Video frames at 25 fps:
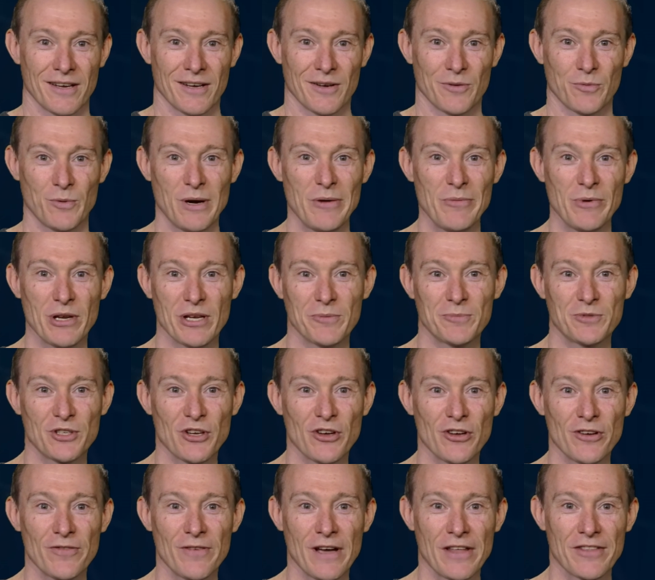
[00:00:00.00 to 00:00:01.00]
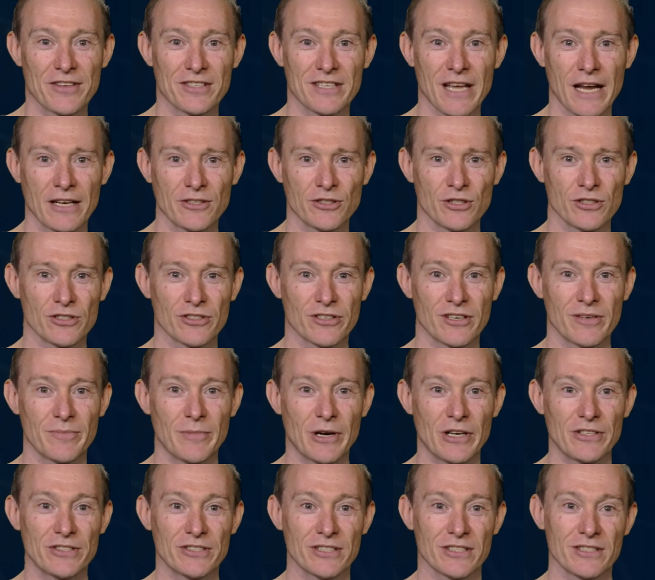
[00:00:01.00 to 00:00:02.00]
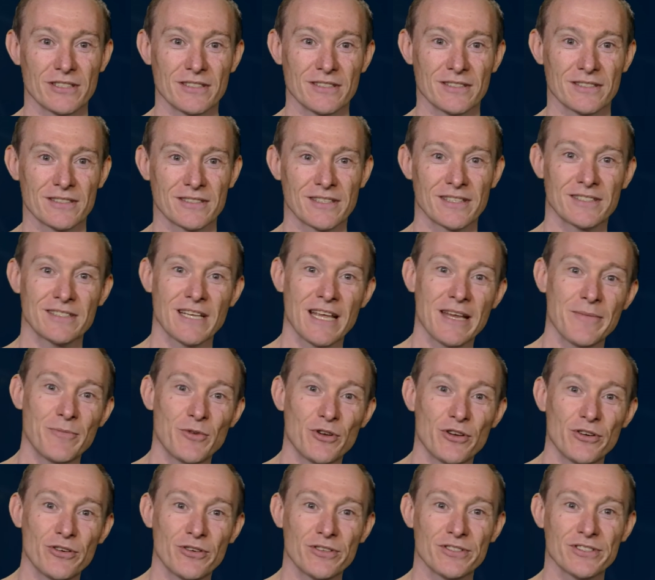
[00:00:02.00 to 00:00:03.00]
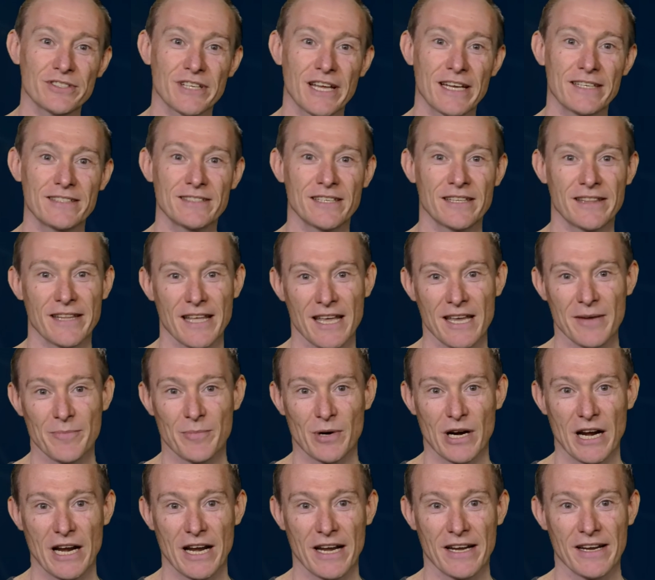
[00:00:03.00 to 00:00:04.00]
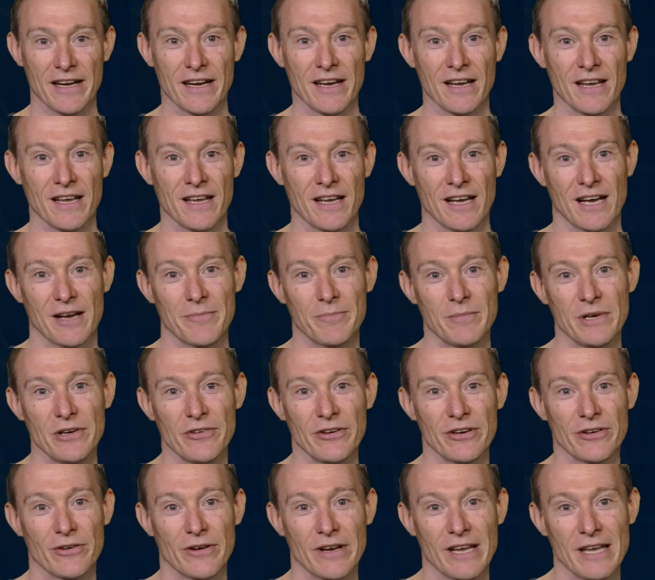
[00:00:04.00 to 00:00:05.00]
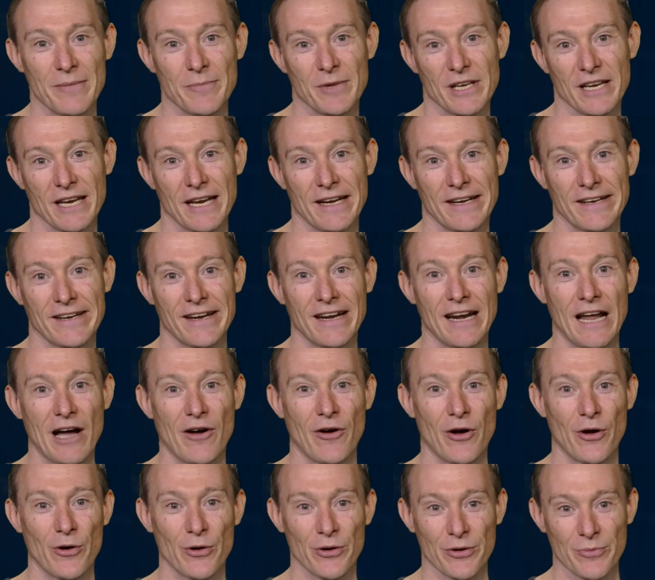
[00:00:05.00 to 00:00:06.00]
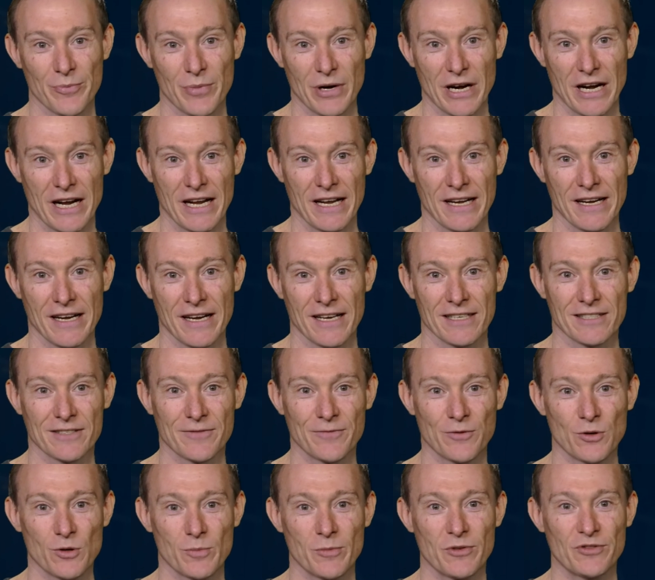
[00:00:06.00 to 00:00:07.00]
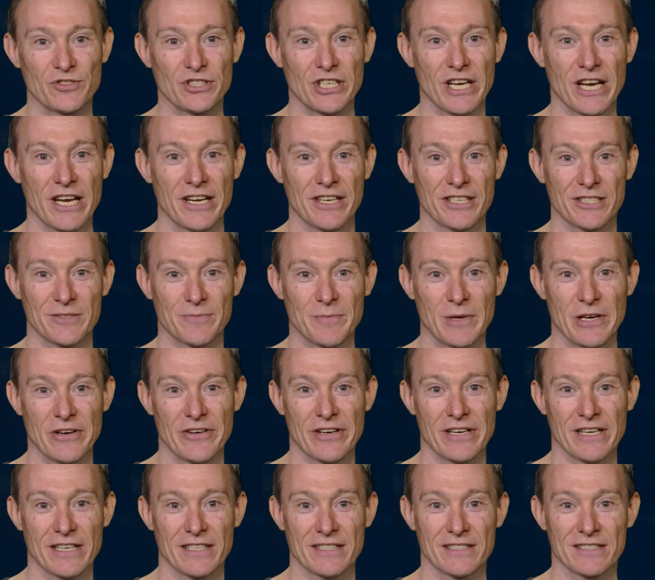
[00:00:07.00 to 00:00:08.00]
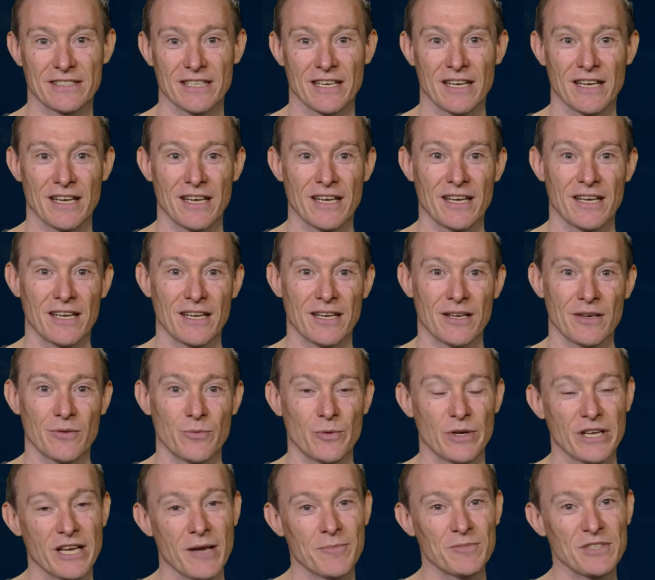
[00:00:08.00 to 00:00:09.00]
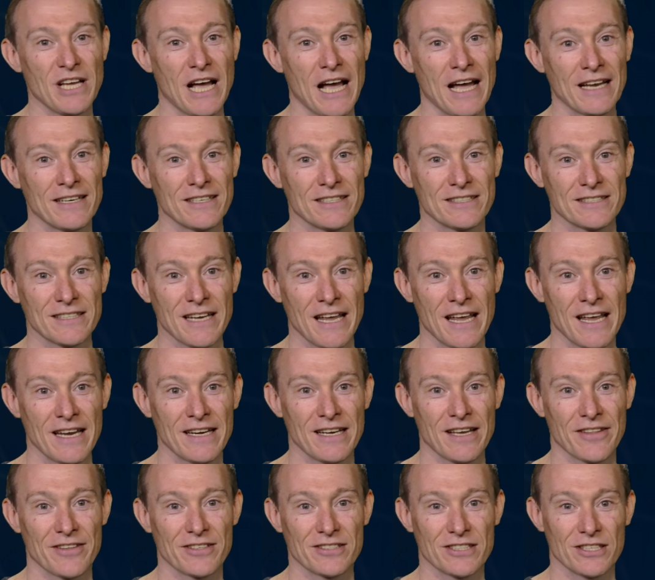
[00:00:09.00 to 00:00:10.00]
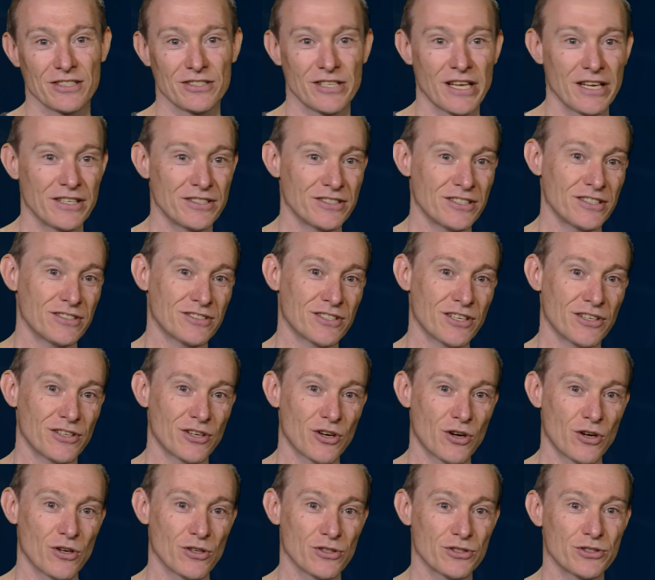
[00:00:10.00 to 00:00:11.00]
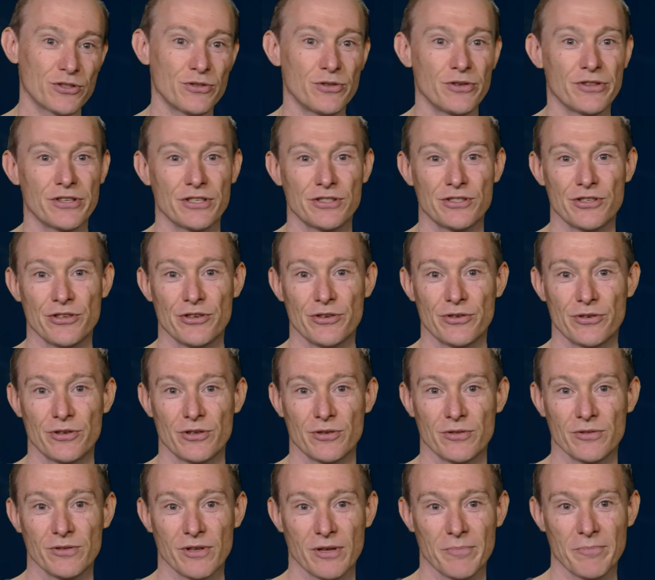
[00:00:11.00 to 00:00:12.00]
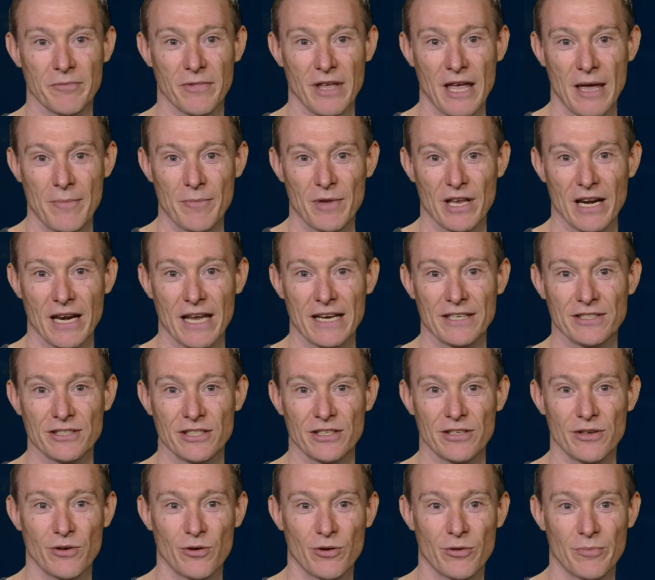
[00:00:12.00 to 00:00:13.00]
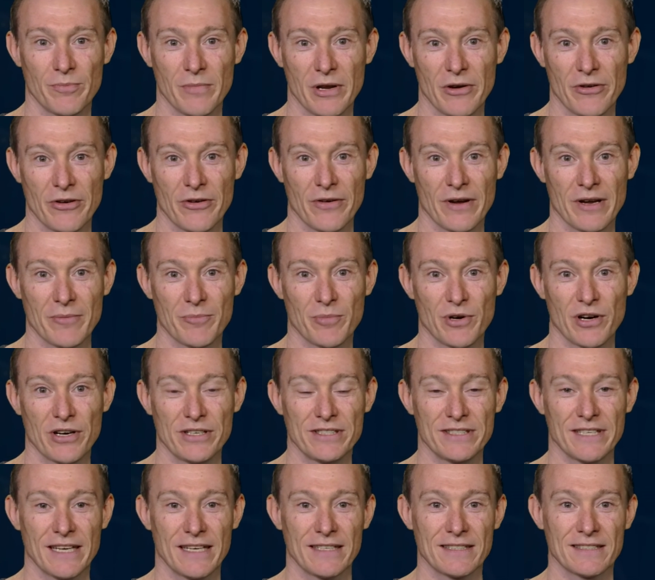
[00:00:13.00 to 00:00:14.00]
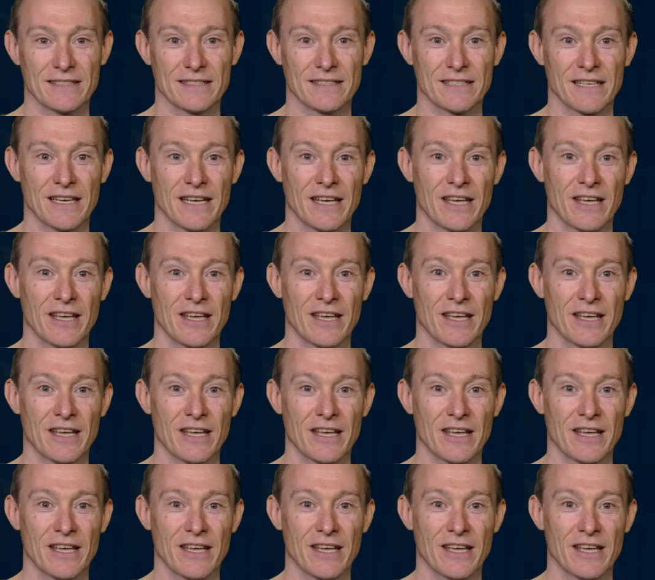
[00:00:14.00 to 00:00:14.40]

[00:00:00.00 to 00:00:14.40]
When we observe others' actions or emotions, the same neural states in their brain are mirrored or emulated in our own brain as a form of shared experience. We come to understand others' intentions and goals through this neural emulation or mirroring process.